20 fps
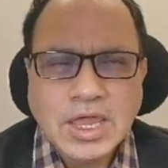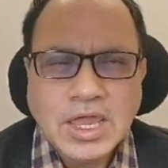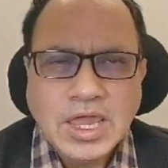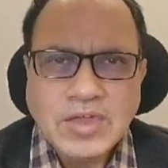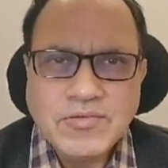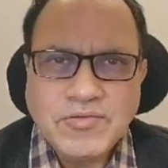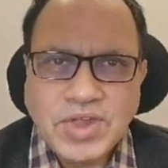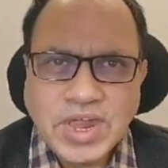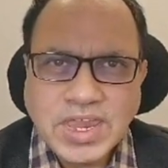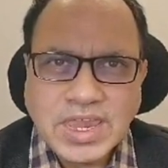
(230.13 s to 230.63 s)

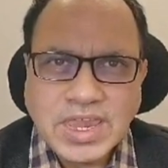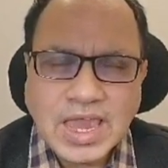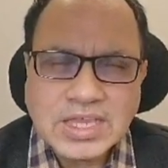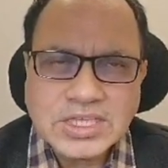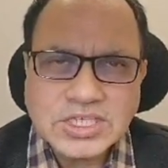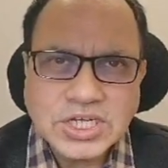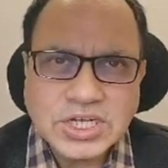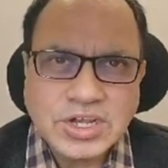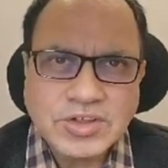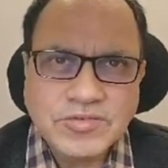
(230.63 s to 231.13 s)
If I
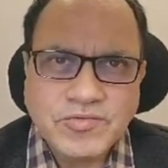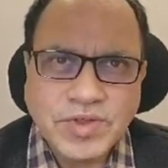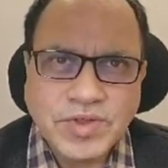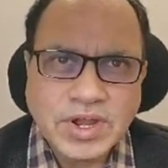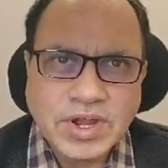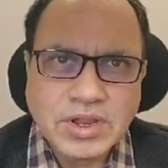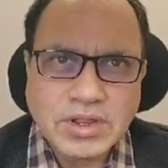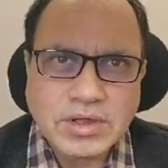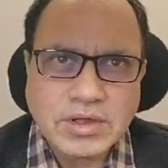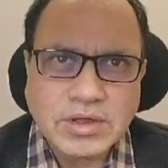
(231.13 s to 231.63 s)
catch a
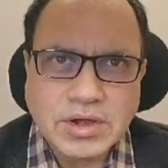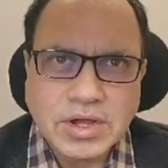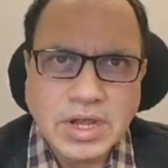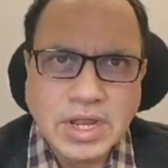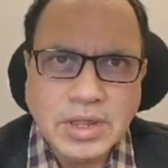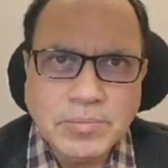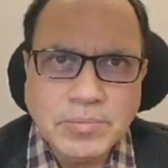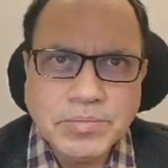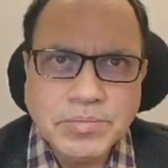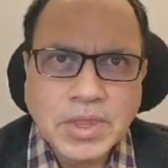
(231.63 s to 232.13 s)
defect
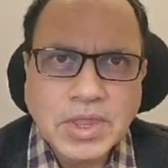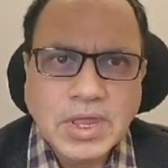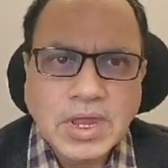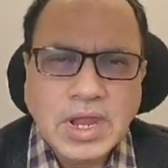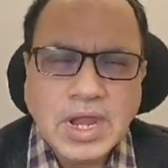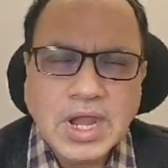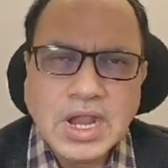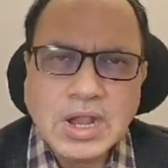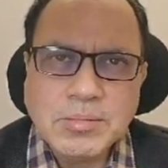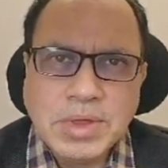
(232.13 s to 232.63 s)
early,
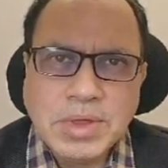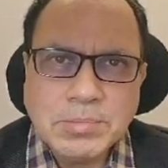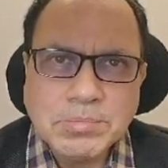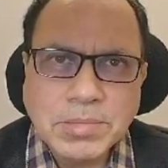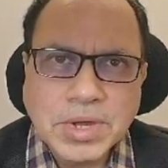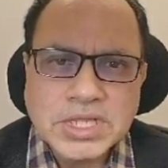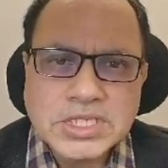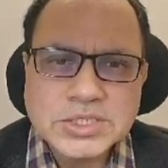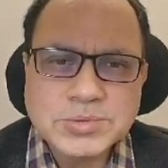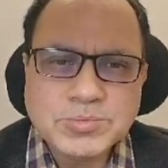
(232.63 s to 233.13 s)
it'll be
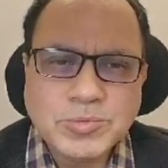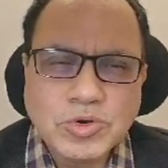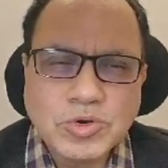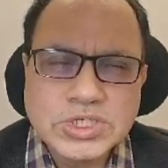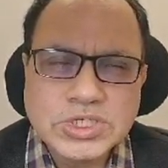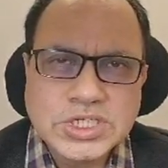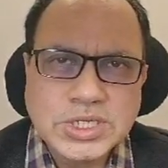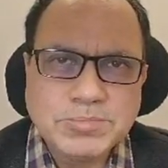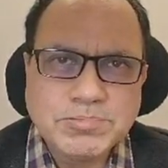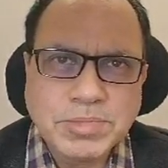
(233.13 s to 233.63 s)
much more
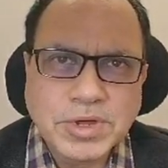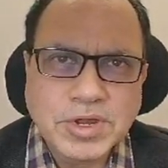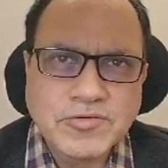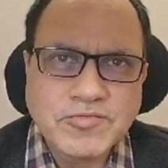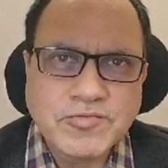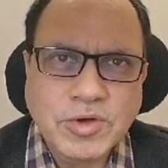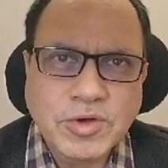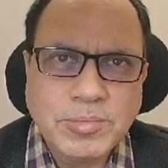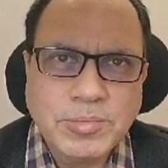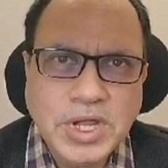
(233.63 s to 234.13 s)
cheaper
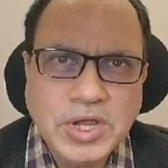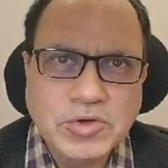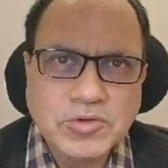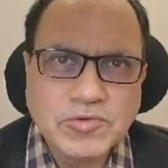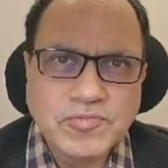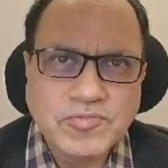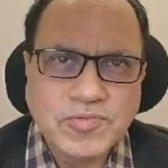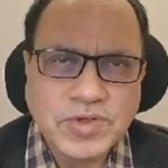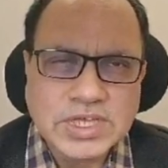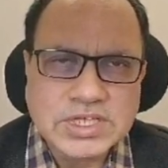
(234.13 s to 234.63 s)
for me to
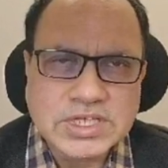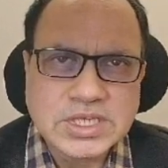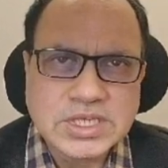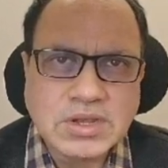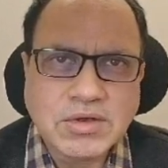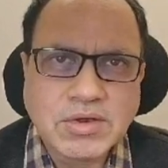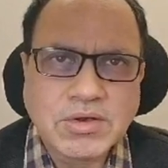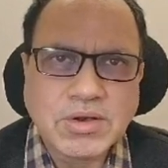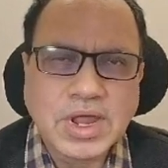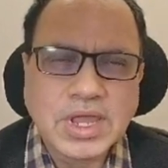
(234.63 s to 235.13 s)
fix it
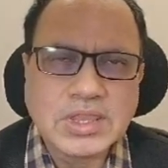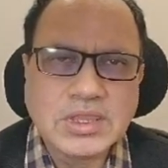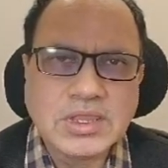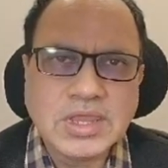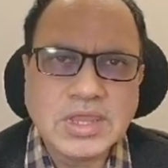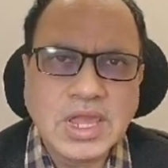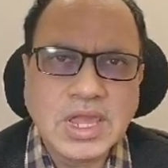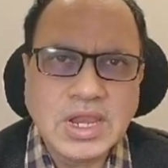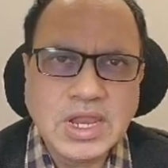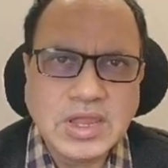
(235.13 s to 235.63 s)
rather
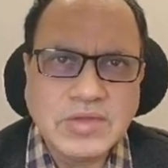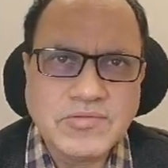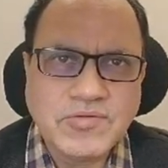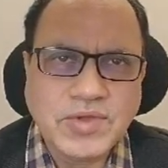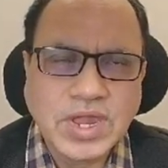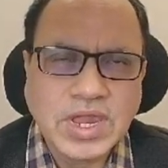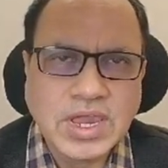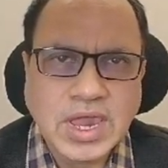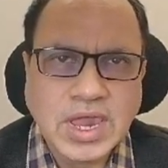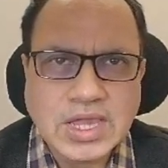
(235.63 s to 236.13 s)
than if I
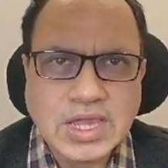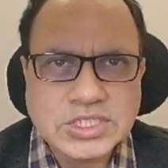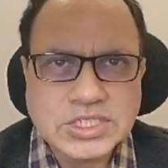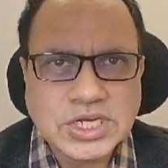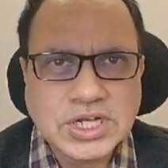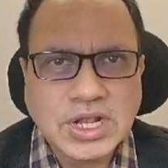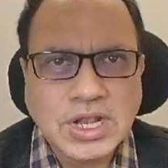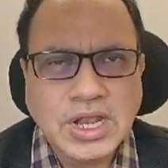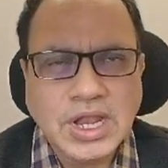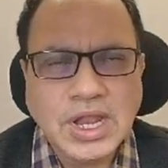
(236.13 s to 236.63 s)
catch
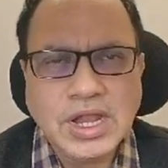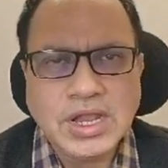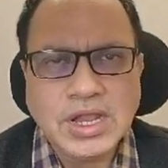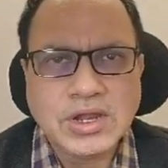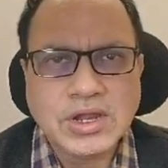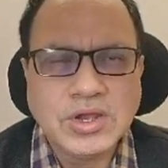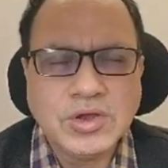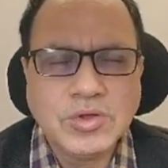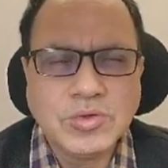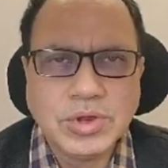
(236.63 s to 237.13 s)
it
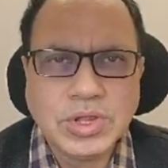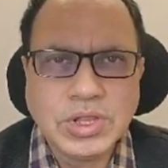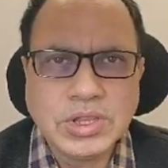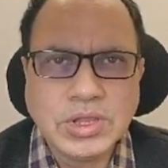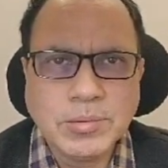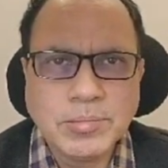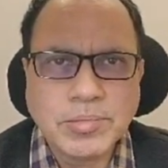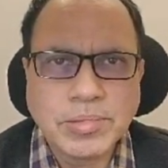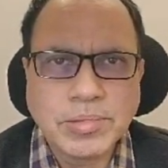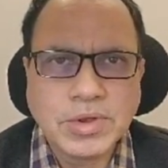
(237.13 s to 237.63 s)
later during
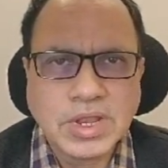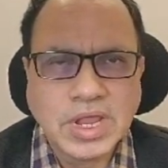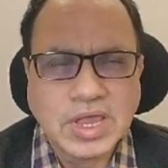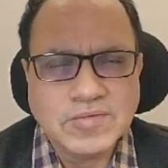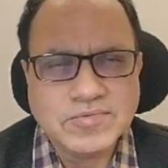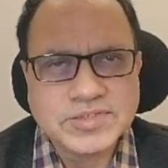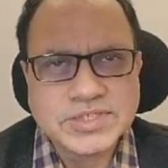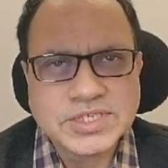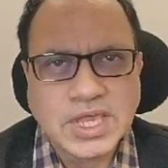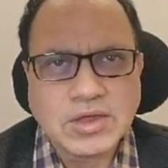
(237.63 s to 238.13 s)
the
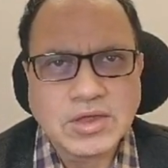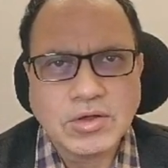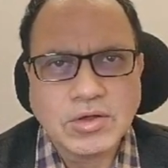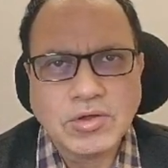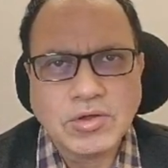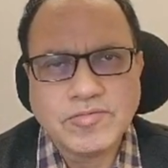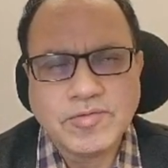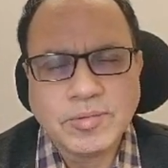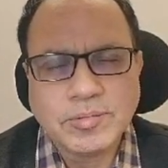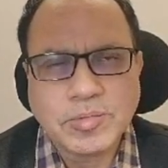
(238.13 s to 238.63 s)
life cycle
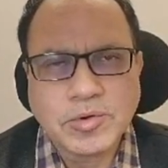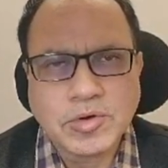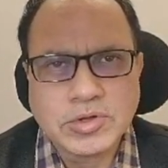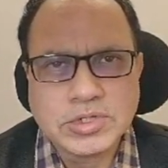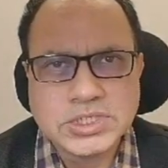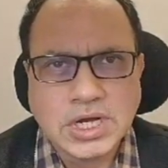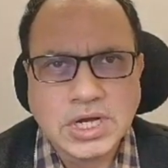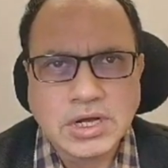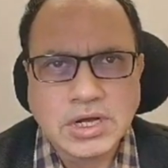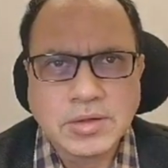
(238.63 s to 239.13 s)
of a
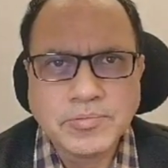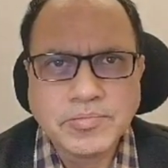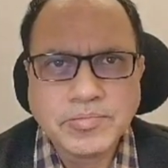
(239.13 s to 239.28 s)
project.